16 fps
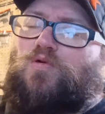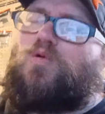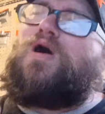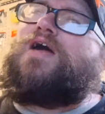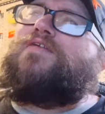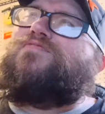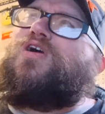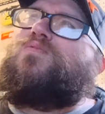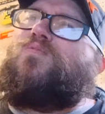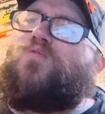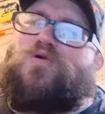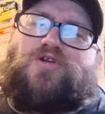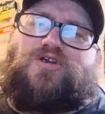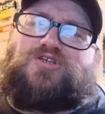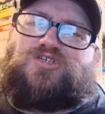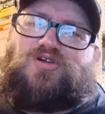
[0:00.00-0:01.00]
Well, I've done
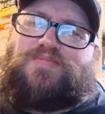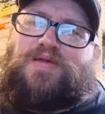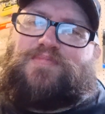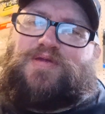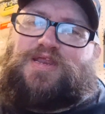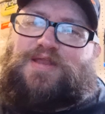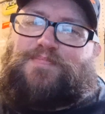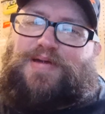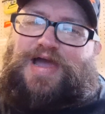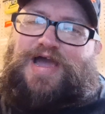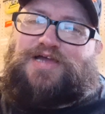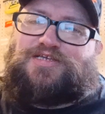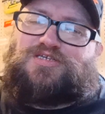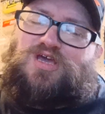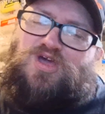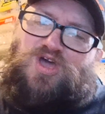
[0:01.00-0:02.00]
one or two maybe in the
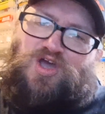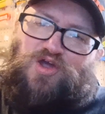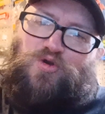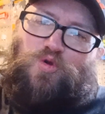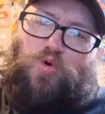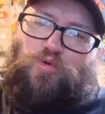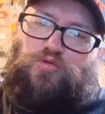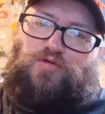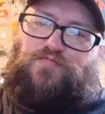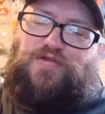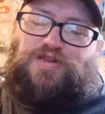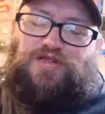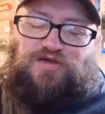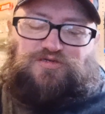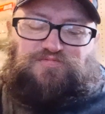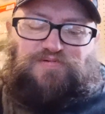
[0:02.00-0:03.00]
past in older
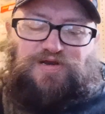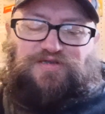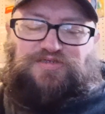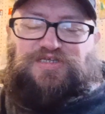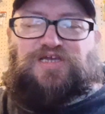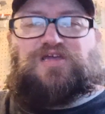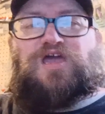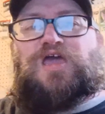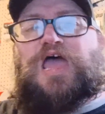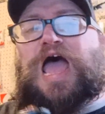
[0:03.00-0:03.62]
videos, but I was like,